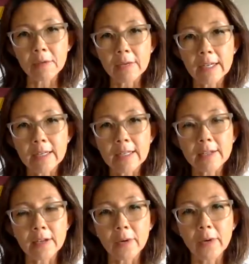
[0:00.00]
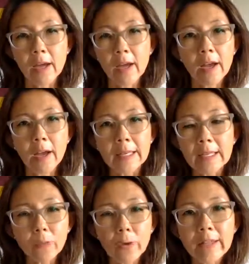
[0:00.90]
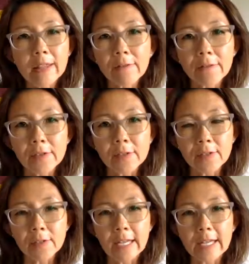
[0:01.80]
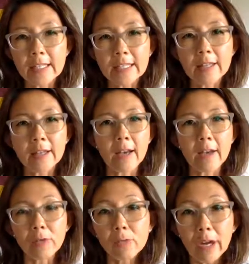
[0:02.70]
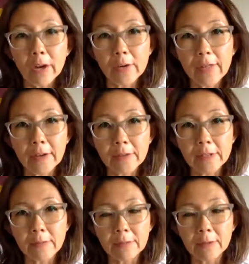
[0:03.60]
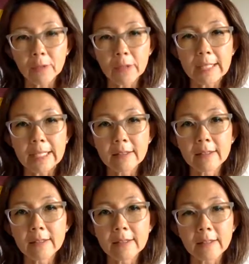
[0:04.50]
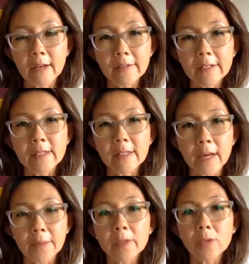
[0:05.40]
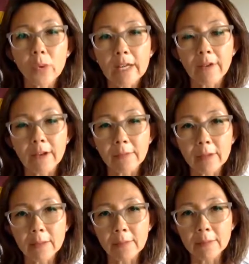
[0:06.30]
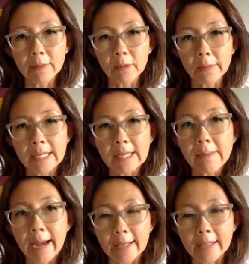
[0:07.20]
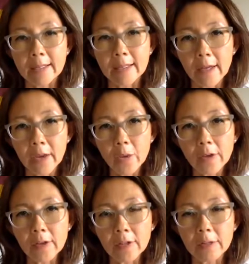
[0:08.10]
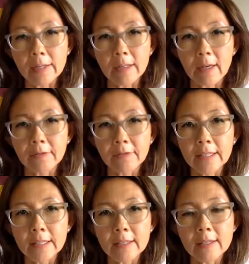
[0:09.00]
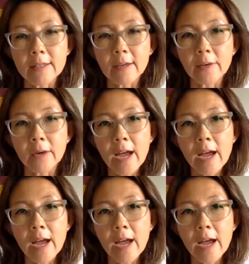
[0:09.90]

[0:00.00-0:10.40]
Korea. And so, within the first few days, 300,000 people would be killed, and obviously up to 25 million people would be impacted were there to be a conflict. And so